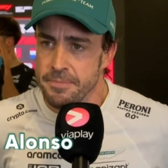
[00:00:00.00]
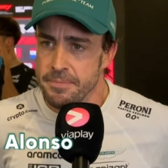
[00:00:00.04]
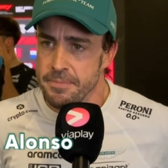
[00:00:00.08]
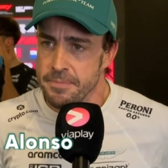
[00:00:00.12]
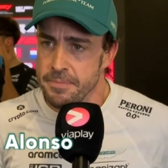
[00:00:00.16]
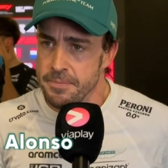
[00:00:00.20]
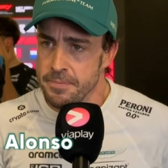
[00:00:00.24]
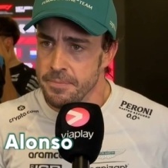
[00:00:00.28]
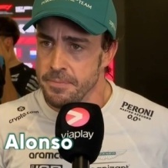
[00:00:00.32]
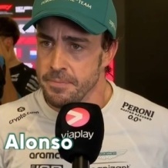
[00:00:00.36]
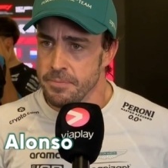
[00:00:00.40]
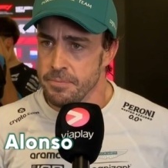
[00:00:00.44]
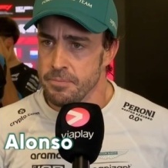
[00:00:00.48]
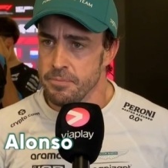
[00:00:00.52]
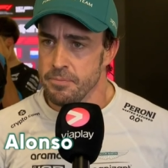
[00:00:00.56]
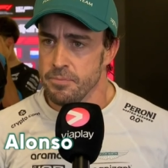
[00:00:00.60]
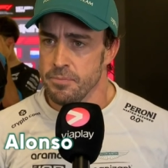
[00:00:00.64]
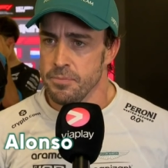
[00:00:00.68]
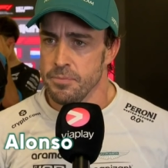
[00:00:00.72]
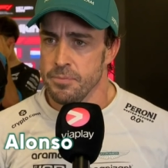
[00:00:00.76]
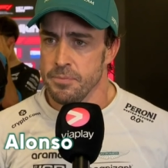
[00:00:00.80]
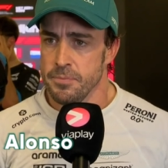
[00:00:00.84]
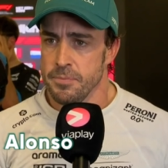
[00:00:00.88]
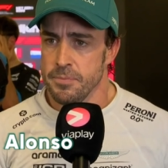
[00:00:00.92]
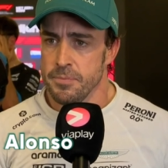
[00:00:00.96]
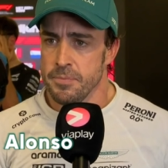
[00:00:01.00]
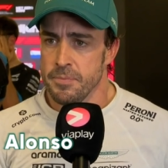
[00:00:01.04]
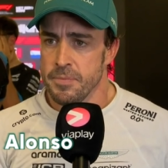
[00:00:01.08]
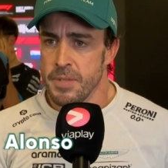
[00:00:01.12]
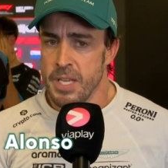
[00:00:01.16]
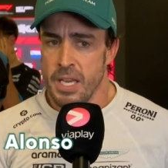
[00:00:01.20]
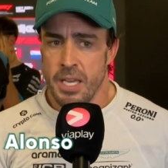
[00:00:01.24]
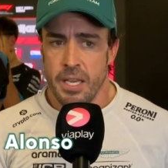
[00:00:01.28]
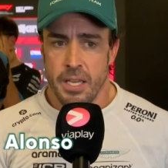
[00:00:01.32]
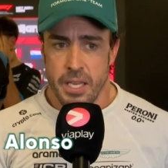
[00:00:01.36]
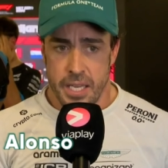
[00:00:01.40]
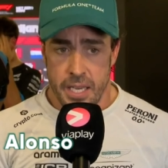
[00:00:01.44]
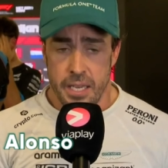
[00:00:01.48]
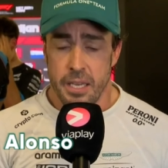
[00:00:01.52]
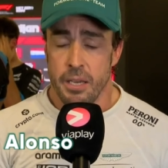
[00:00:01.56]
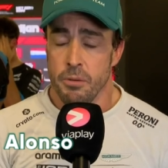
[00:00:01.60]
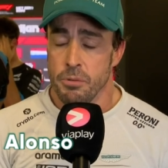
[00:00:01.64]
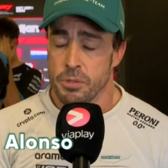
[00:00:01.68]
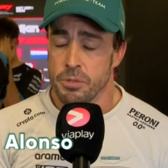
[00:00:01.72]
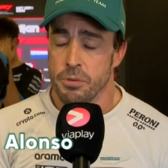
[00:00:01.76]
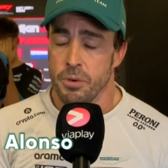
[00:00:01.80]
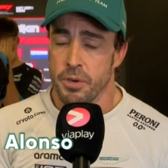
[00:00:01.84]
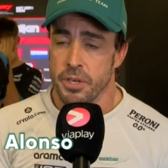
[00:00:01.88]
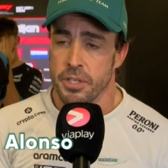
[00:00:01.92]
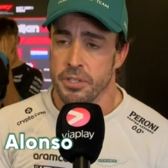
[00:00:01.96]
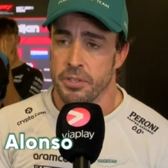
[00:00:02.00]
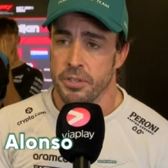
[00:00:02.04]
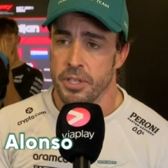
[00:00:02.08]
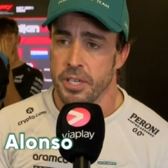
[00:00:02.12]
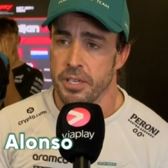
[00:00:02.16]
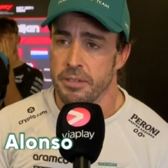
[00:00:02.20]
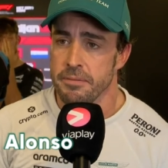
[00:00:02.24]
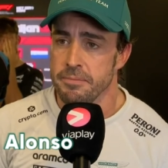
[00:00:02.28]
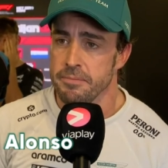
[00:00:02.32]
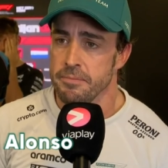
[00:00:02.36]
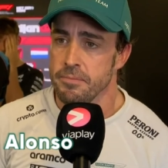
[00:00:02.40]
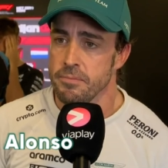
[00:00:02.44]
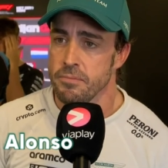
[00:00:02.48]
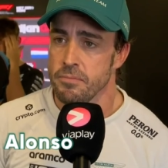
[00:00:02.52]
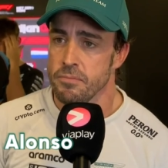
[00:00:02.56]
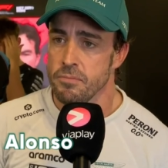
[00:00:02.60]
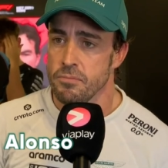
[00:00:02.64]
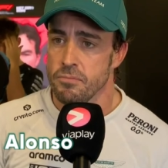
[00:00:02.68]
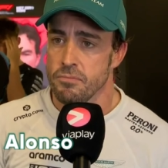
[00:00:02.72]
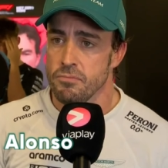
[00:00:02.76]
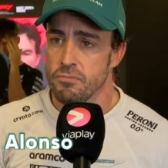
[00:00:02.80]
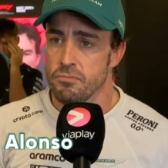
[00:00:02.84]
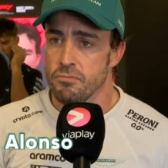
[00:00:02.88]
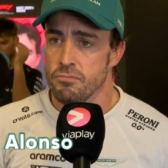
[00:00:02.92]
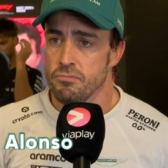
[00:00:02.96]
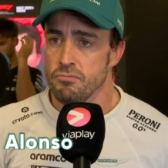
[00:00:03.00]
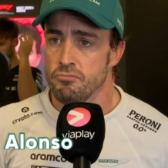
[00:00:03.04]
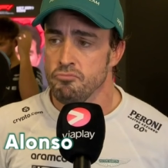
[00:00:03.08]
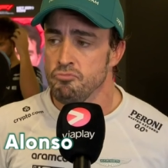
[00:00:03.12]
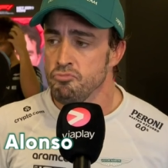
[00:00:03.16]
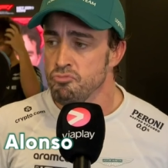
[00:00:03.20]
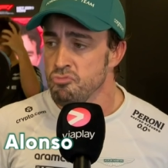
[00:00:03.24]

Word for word: The DRS is working. Yeah, it was working. Yeah, so happy with P4?